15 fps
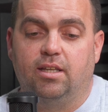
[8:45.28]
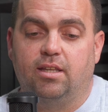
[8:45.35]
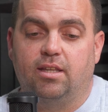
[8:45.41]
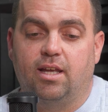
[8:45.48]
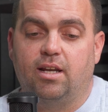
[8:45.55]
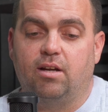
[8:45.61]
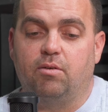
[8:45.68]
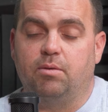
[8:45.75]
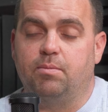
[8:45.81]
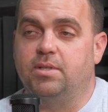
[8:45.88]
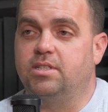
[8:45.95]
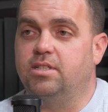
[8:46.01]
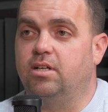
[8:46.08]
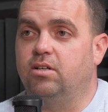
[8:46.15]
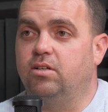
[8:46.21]
they don't want to be
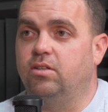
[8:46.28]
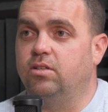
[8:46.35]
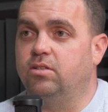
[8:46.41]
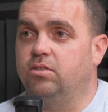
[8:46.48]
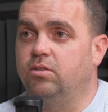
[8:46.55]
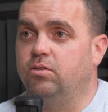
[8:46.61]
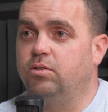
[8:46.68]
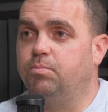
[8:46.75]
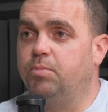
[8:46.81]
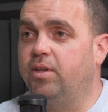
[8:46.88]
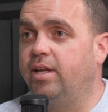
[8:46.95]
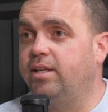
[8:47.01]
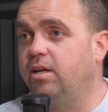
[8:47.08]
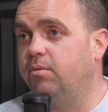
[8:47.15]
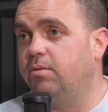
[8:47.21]
stuck on the tools, but
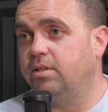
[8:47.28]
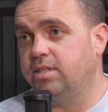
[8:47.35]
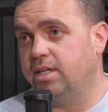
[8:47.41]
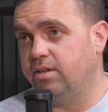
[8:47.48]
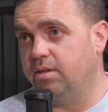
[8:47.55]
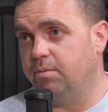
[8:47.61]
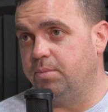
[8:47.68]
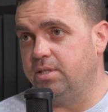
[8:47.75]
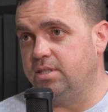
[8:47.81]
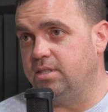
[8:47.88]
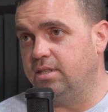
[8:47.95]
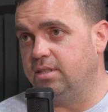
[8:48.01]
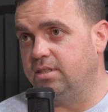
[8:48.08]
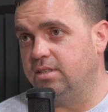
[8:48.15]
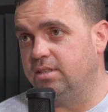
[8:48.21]
they don't want to take on a
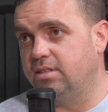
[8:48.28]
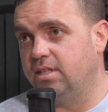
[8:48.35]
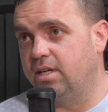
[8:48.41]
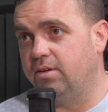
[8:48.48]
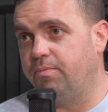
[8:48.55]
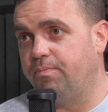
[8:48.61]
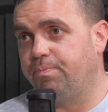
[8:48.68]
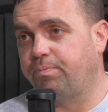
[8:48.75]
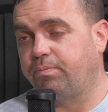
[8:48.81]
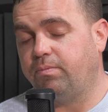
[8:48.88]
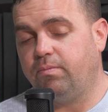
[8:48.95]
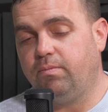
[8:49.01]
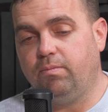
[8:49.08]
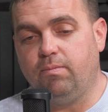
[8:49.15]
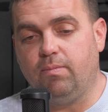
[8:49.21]
business. So
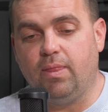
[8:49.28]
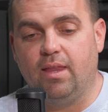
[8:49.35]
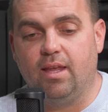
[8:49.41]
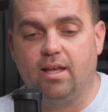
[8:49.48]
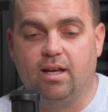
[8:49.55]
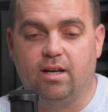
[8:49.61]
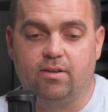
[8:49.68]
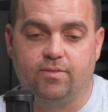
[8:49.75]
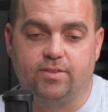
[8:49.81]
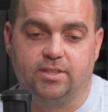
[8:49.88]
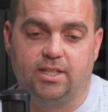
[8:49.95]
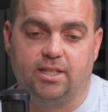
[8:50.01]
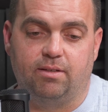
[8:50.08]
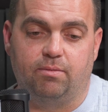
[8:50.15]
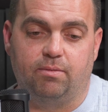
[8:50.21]

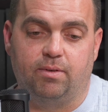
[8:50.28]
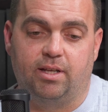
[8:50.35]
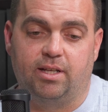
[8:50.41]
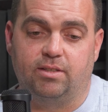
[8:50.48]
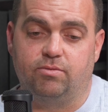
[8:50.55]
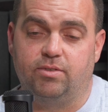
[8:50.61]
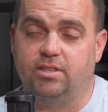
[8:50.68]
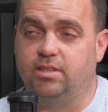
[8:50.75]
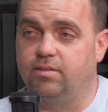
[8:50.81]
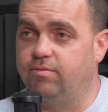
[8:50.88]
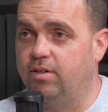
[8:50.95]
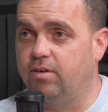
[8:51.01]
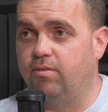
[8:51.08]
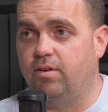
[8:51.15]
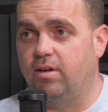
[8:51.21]
obviously where there's risk
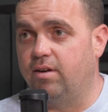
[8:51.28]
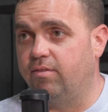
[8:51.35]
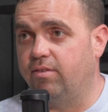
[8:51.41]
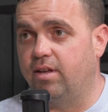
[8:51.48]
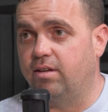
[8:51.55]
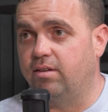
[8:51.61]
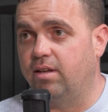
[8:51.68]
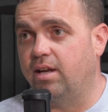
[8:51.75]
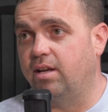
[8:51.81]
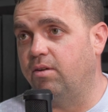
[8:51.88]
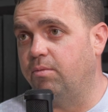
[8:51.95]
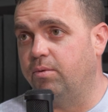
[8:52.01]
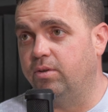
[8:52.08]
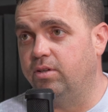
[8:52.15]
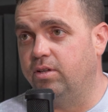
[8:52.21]
involved, what I've done, they
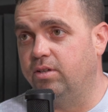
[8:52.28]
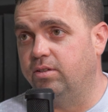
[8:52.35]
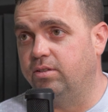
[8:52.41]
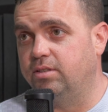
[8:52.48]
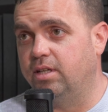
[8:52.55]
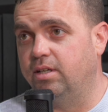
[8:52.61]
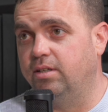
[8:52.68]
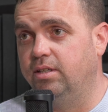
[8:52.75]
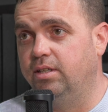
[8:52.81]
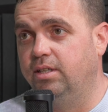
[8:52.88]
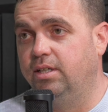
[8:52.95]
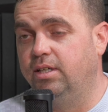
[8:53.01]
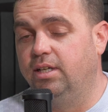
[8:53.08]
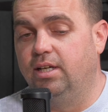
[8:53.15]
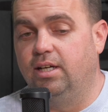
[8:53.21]
don't want to do. So
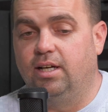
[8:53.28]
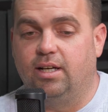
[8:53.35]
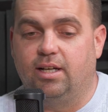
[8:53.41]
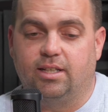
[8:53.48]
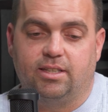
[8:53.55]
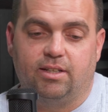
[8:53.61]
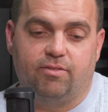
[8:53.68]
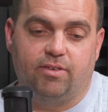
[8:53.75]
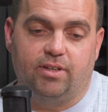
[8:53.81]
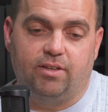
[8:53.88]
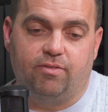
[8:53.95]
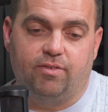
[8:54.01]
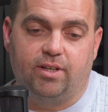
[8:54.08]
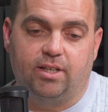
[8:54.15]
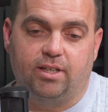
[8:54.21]
I definitely
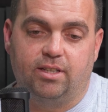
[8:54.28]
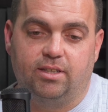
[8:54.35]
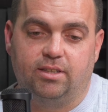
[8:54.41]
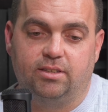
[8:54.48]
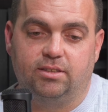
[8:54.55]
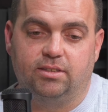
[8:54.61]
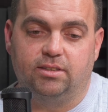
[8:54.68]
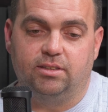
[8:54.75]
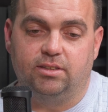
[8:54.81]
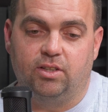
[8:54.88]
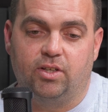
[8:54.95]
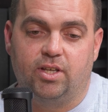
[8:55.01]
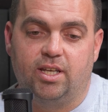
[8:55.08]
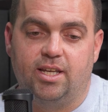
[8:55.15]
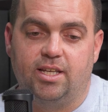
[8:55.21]
think
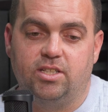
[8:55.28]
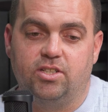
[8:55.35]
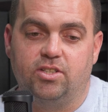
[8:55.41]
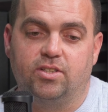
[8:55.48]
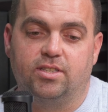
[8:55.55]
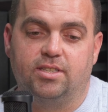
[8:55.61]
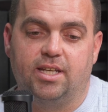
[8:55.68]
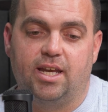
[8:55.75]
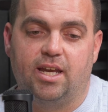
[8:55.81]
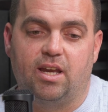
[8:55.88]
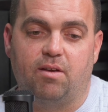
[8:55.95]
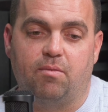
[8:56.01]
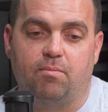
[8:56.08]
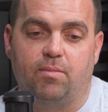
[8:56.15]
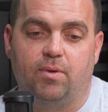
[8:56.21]
looking into your
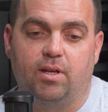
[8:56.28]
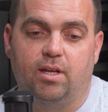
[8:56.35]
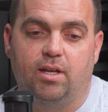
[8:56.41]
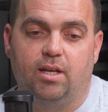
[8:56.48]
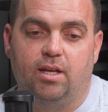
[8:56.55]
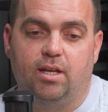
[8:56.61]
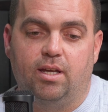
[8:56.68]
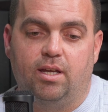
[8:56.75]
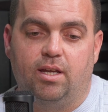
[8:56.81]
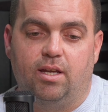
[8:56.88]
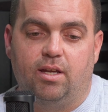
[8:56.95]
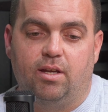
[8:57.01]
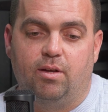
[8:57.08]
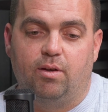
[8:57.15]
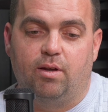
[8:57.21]
team
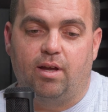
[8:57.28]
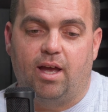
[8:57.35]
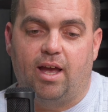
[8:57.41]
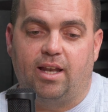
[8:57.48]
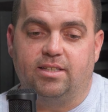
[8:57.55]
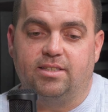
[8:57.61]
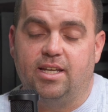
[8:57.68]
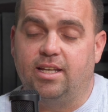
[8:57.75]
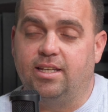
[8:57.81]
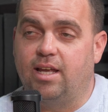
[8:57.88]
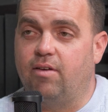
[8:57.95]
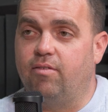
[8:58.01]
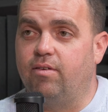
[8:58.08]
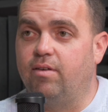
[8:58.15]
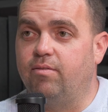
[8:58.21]
and sitting
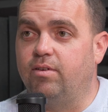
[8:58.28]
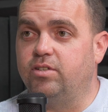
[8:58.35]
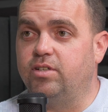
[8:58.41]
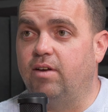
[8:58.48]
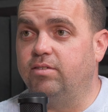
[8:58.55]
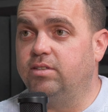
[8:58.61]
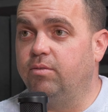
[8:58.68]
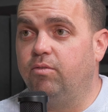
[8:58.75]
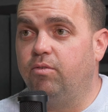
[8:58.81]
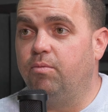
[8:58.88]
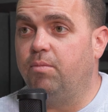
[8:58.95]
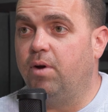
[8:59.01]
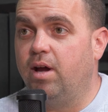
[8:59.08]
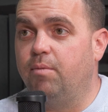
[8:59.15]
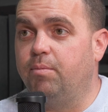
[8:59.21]
down and having a chat, some of them
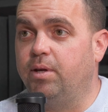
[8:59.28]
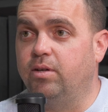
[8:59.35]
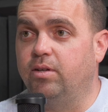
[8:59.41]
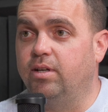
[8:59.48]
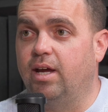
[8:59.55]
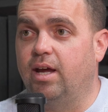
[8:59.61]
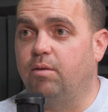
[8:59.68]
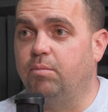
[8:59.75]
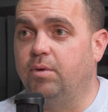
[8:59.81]
might be good at